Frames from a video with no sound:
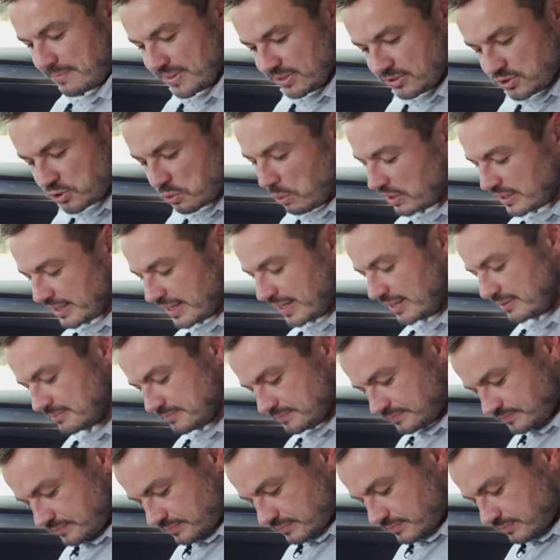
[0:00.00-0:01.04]
build quality?
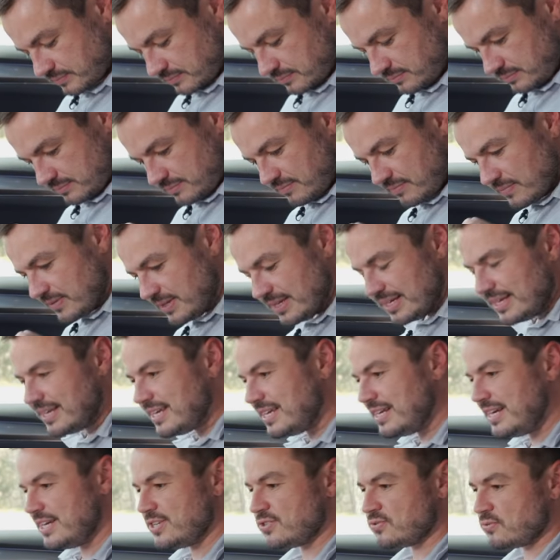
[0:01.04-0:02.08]

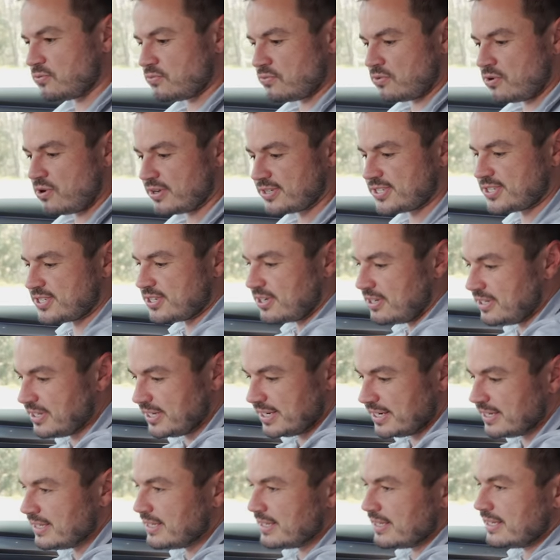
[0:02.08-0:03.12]
It is rock
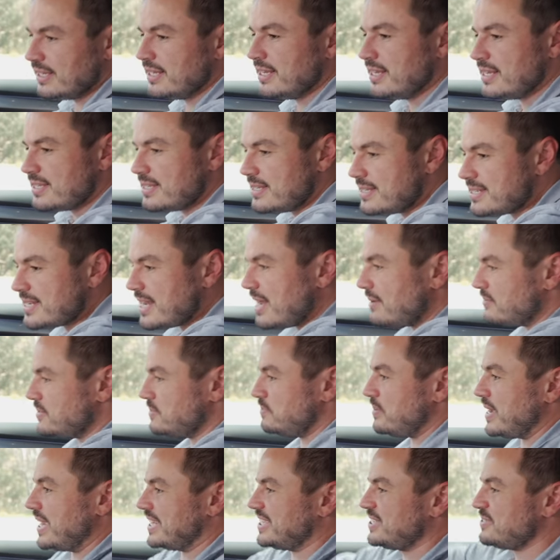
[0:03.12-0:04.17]
solid. This comes
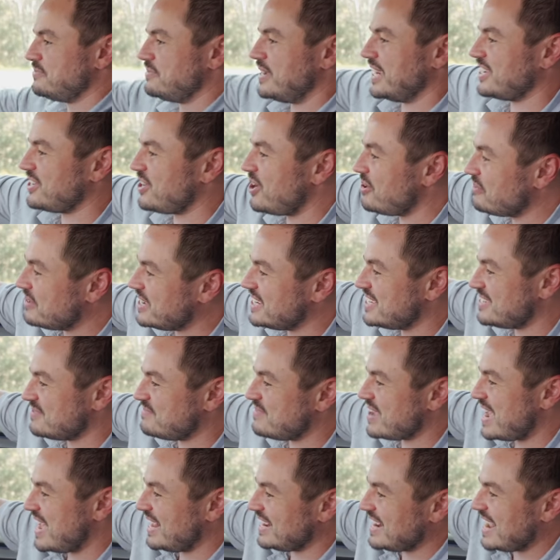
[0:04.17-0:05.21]
back to my comment
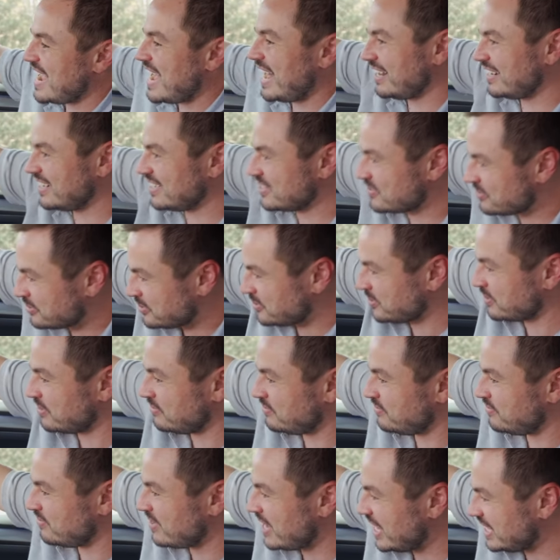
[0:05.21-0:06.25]
about Audis, which we've
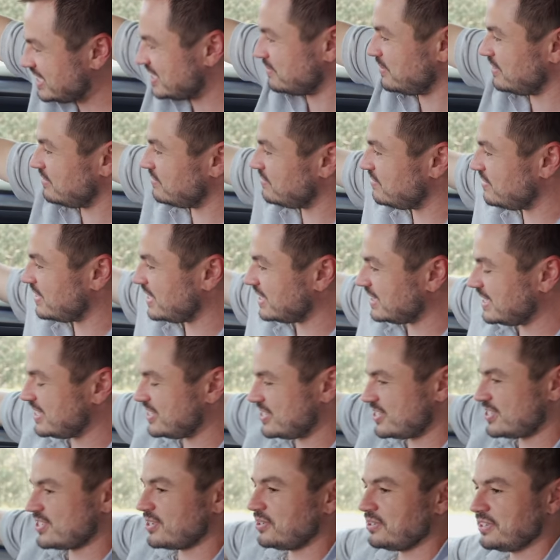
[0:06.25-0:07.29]
found to be fairly
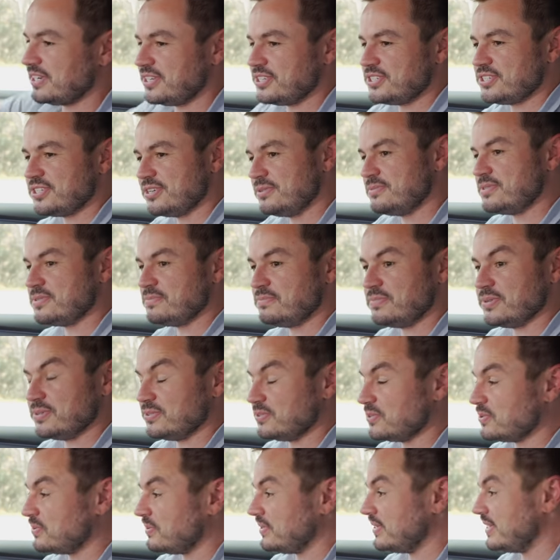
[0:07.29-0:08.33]
solid in terms of
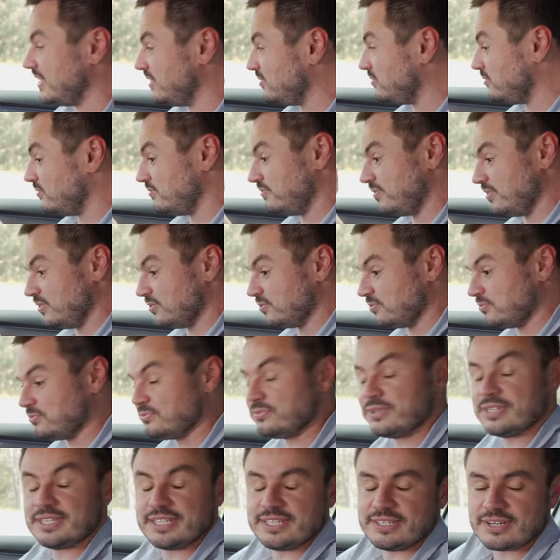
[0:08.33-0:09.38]
build quality. All feels
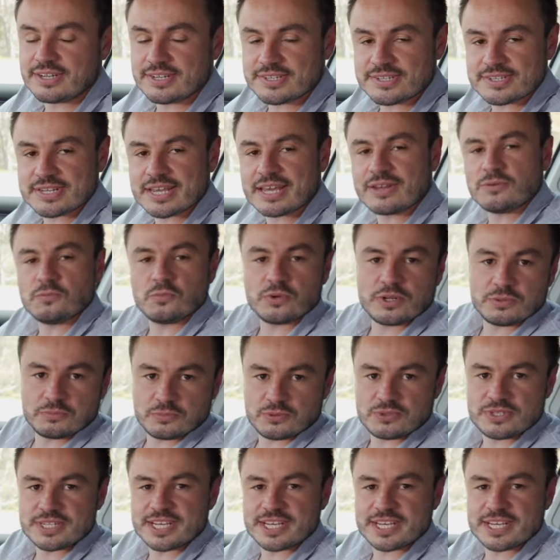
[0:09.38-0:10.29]
really nice and well put